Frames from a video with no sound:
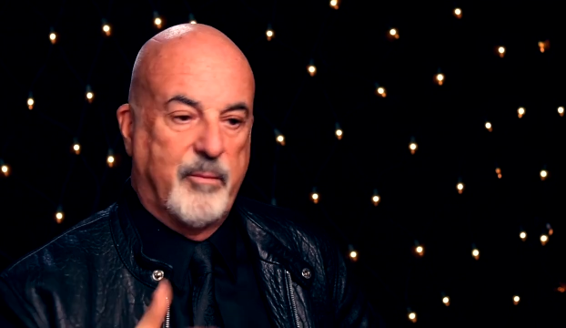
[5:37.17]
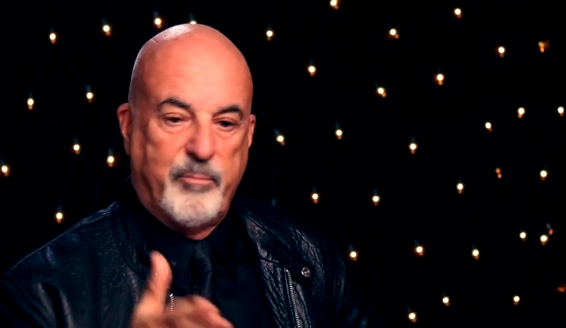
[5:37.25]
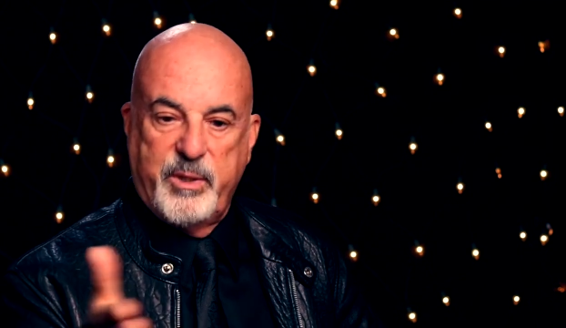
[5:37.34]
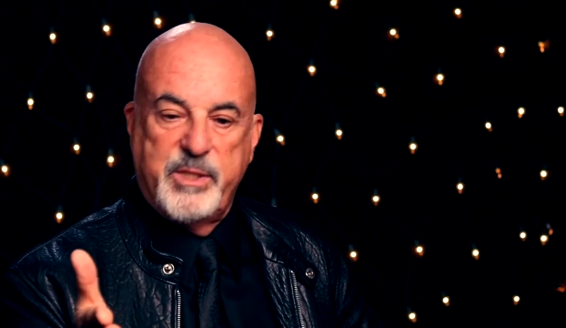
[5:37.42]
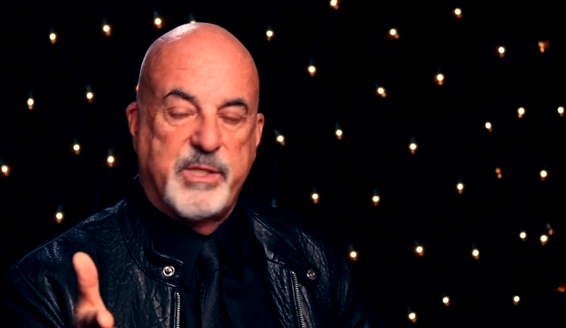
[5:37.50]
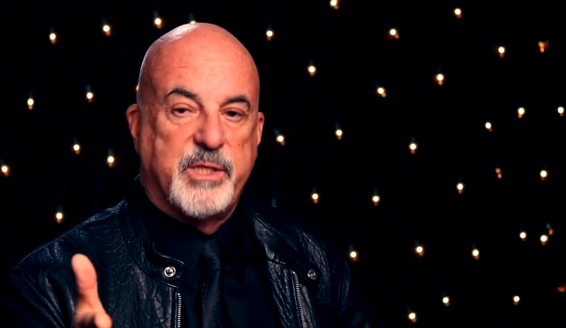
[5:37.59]

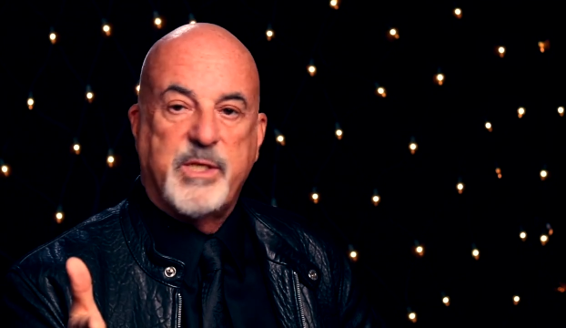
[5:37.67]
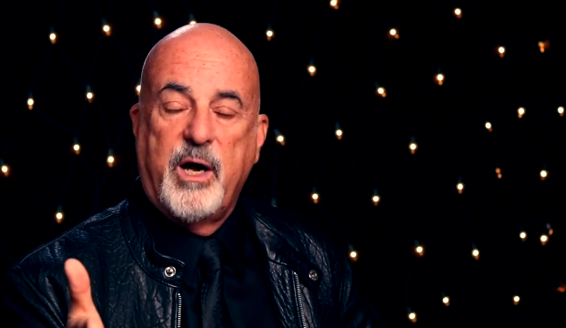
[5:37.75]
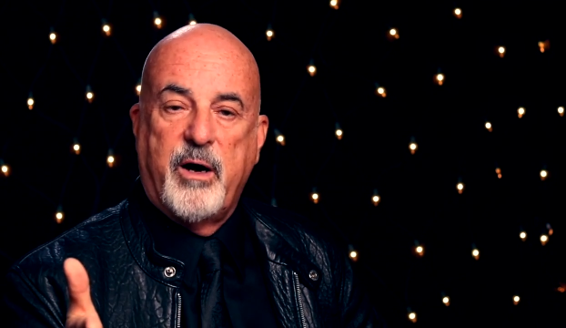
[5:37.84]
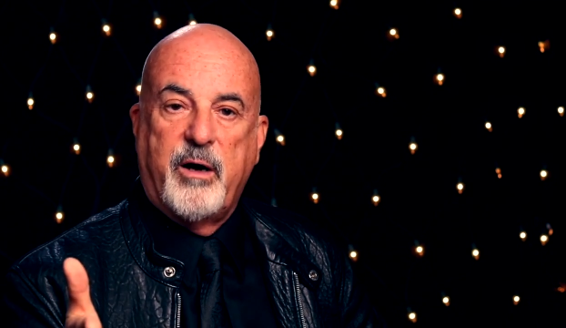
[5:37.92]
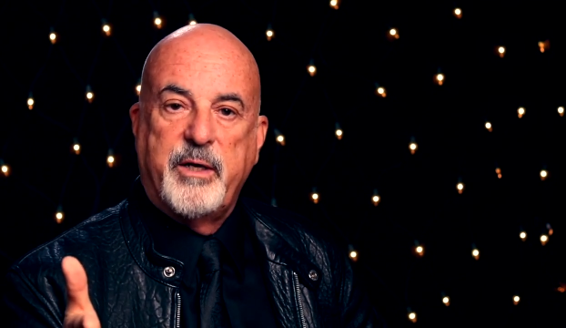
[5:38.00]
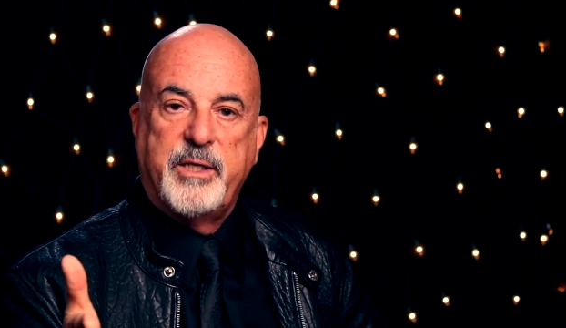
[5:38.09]
but his
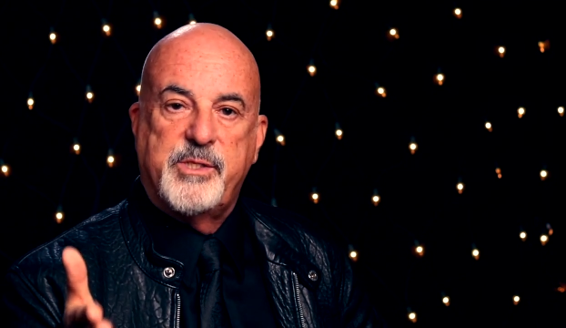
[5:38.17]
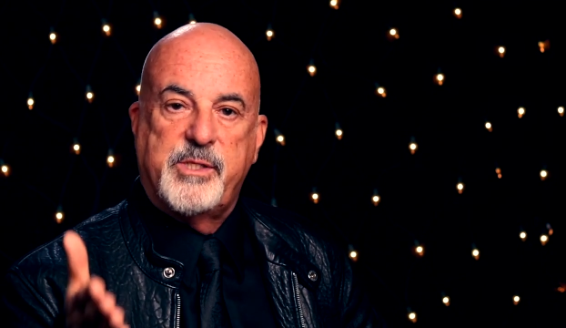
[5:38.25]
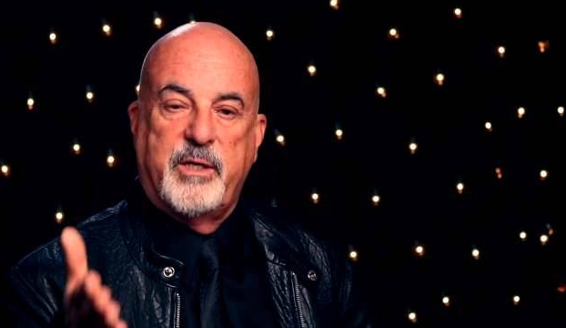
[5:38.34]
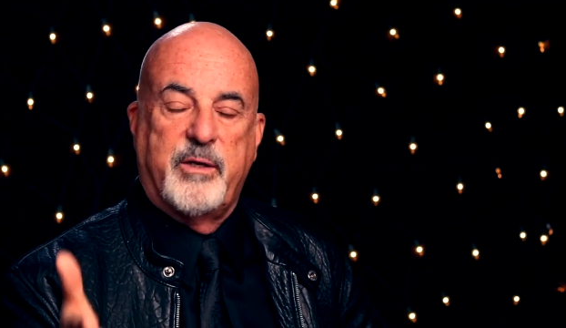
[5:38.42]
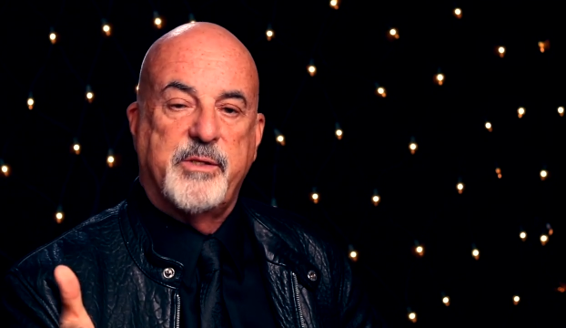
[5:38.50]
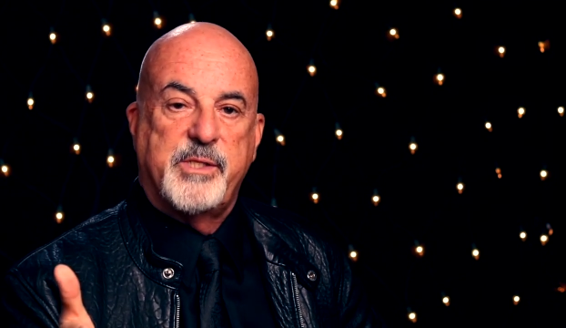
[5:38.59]
guitar is
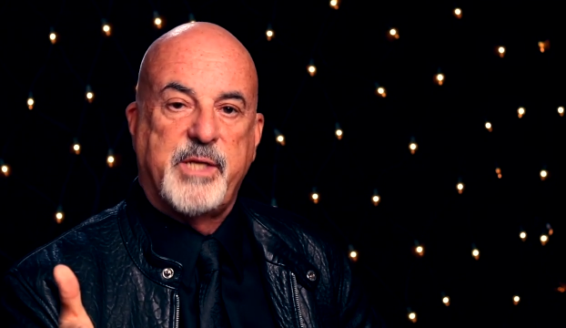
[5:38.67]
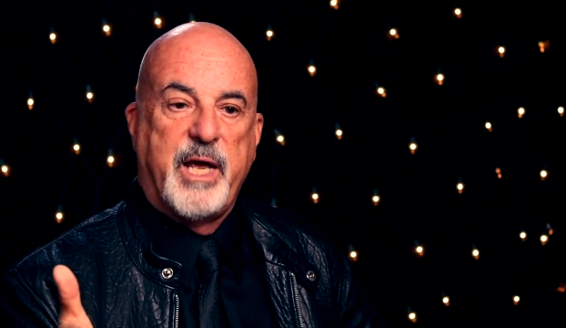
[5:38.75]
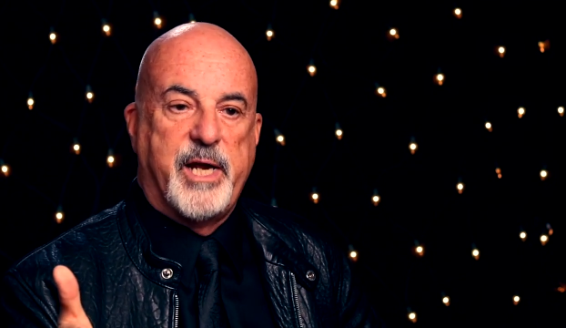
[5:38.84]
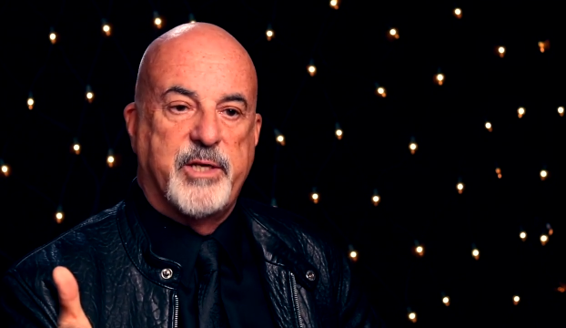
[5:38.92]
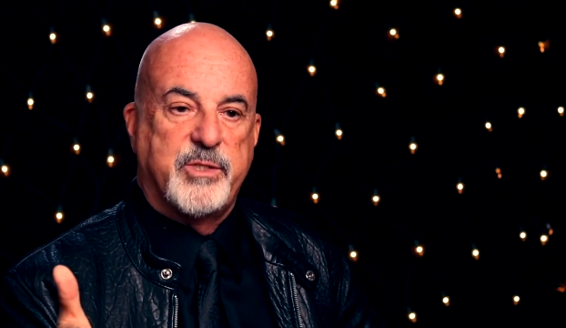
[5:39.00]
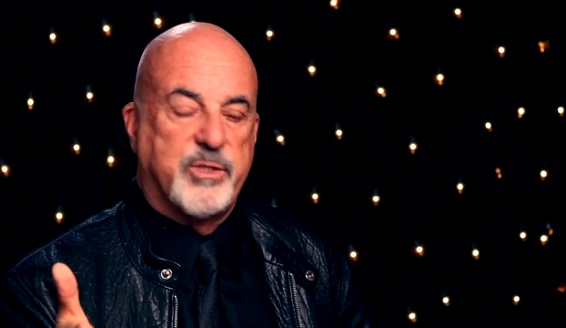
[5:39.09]
still on
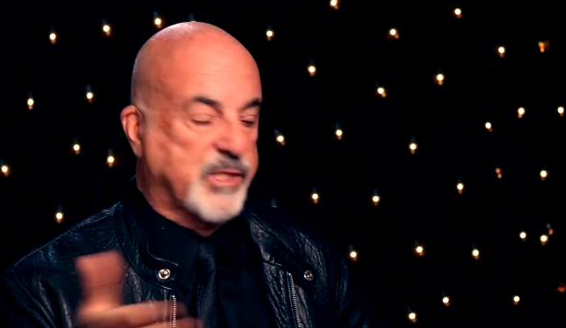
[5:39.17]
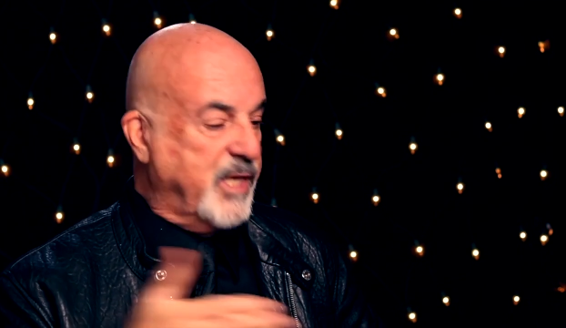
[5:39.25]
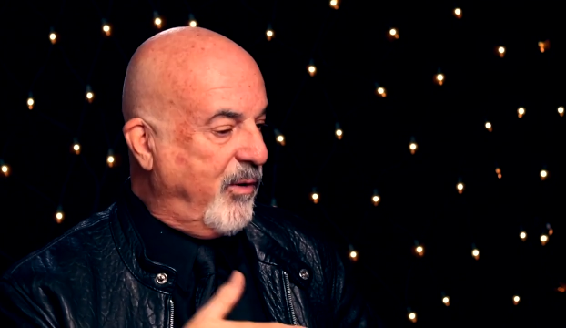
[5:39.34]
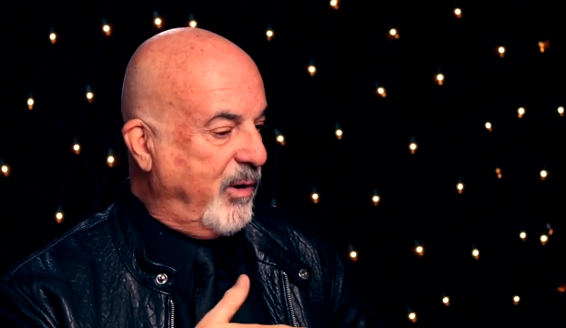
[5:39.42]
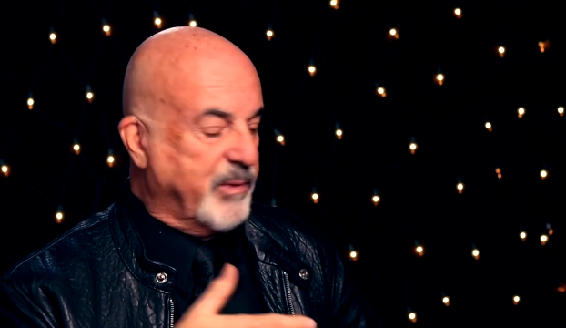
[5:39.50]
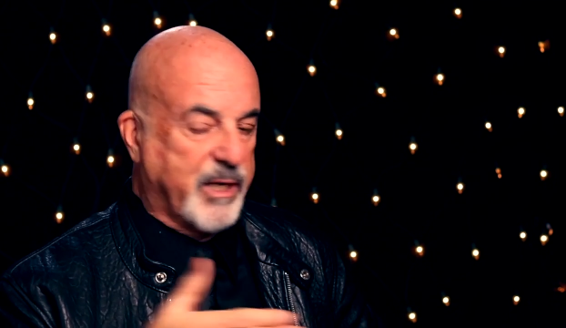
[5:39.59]
stage because
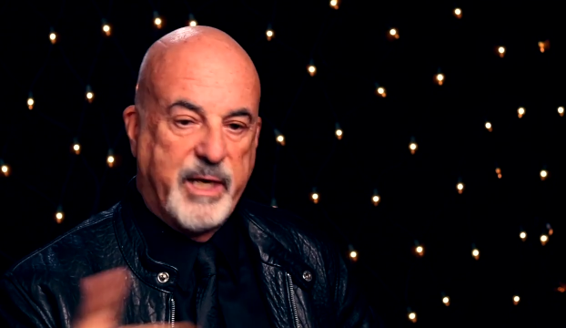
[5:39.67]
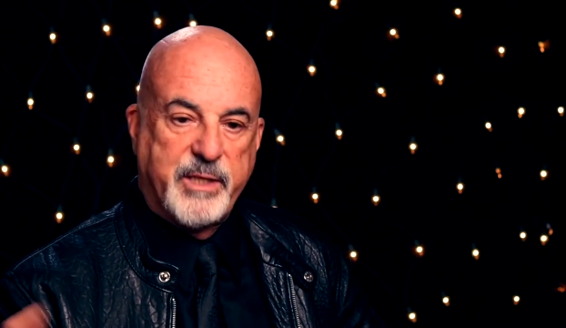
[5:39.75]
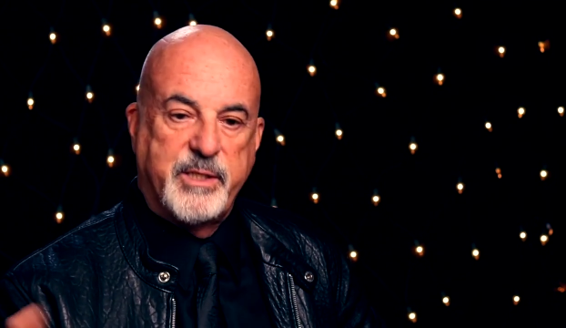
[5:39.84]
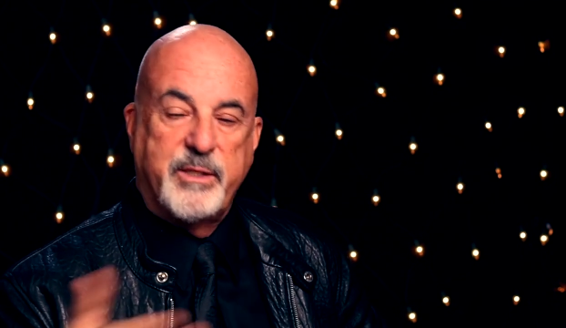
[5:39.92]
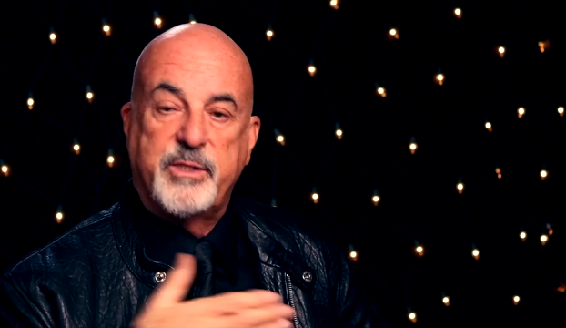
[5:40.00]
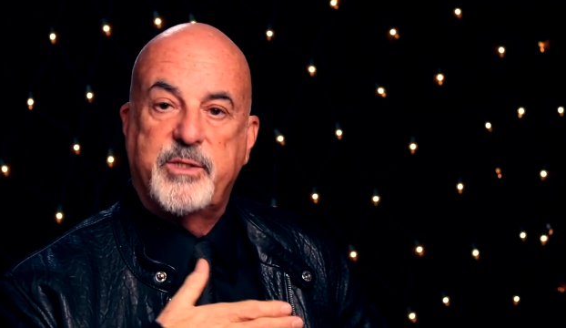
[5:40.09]
now I'm
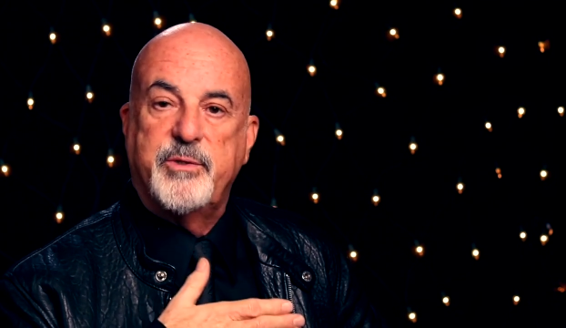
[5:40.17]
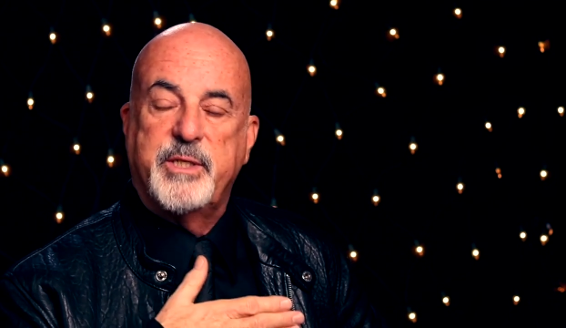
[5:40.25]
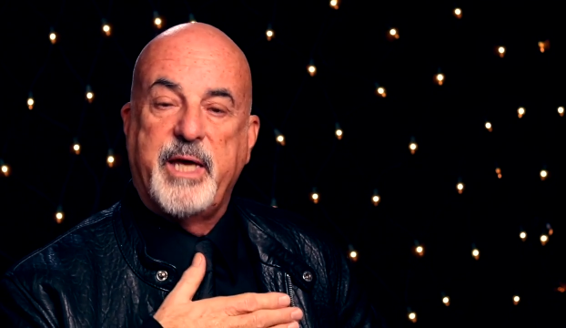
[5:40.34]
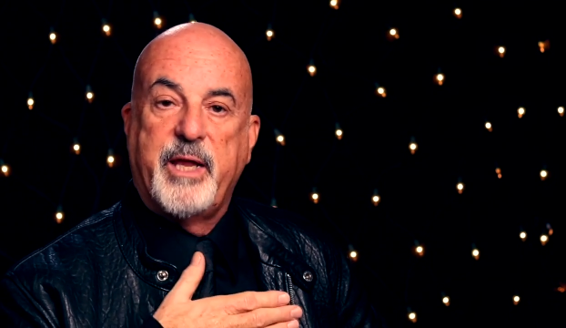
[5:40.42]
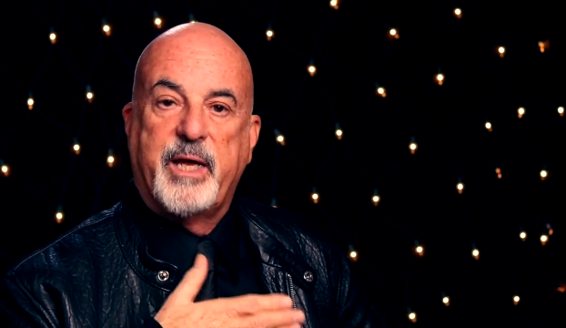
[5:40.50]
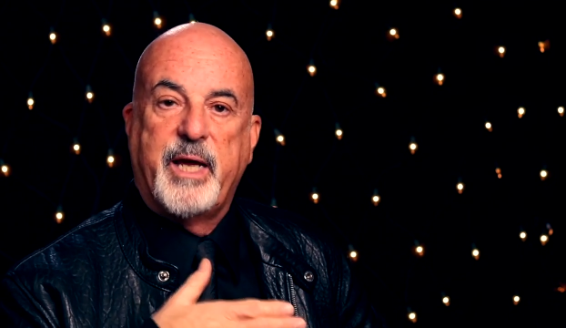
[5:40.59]
connecting the two
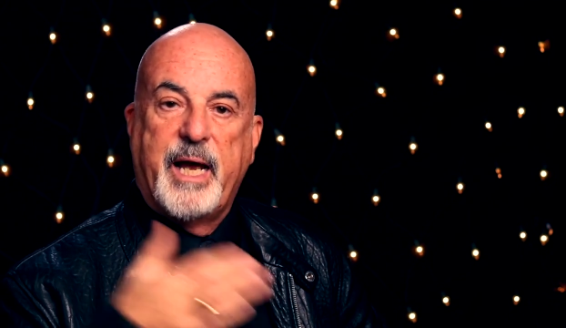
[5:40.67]
together